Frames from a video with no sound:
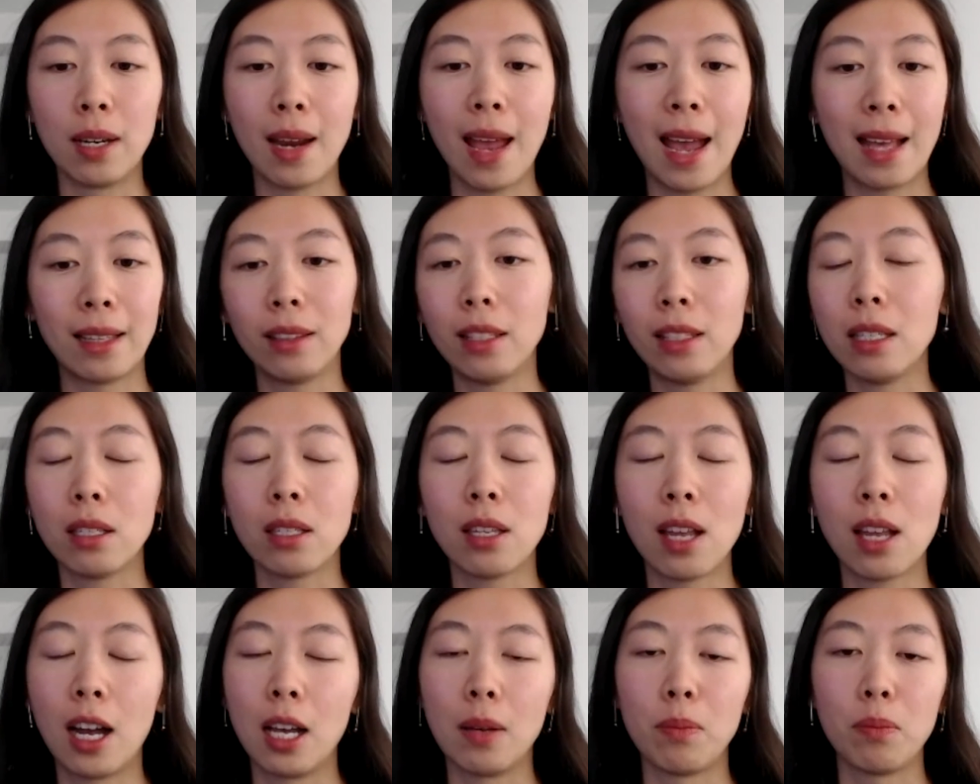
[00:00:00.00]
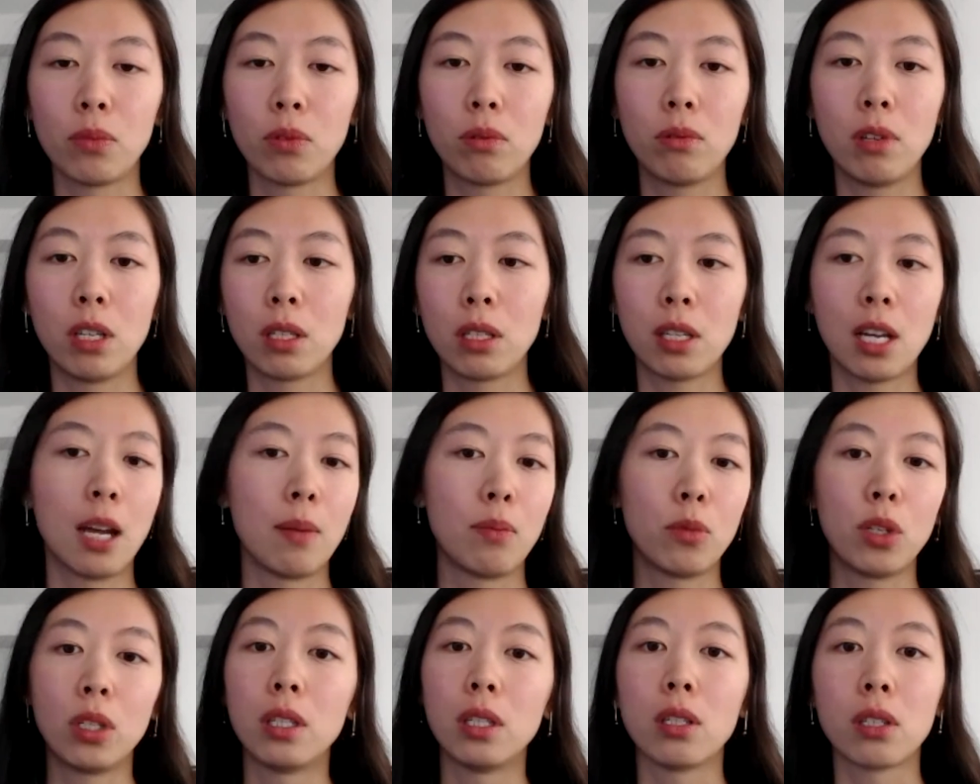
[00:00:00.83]
at this time
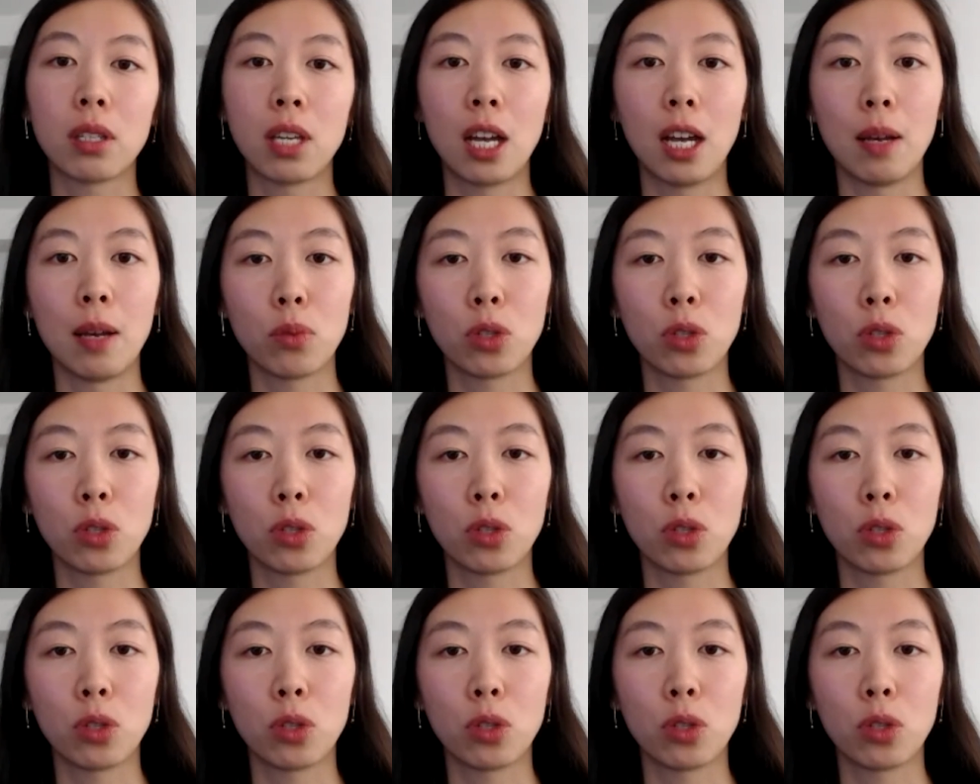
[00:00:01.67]
to this time.